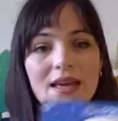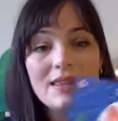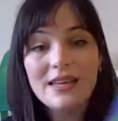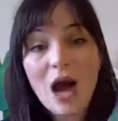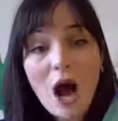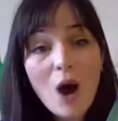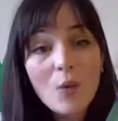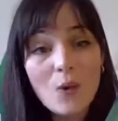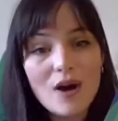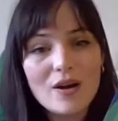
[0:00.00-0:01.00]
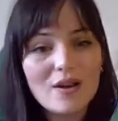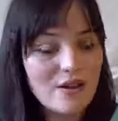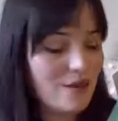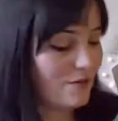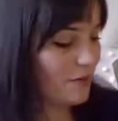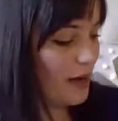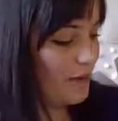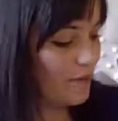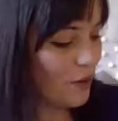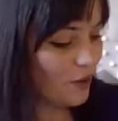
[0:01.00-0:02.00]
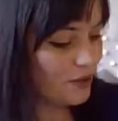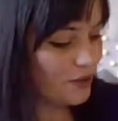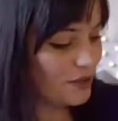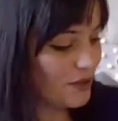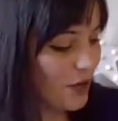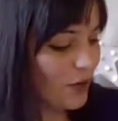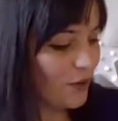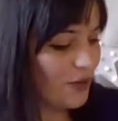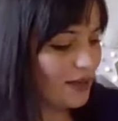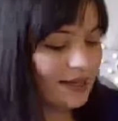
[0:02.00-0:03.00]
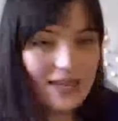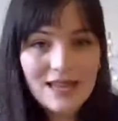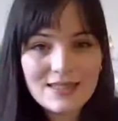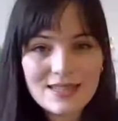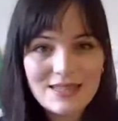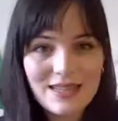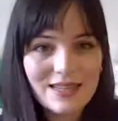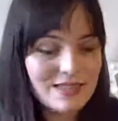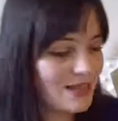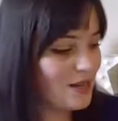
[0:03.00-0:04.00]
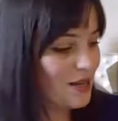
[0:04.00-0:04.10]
the artwork for my books. So yes, this is